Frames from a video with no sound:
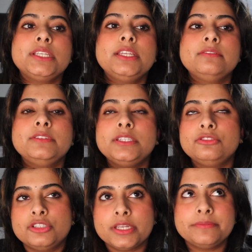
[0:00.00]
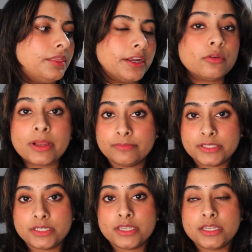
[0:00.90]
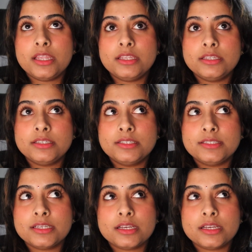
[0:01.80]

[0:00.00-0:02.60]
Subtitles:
EVJ. Their website is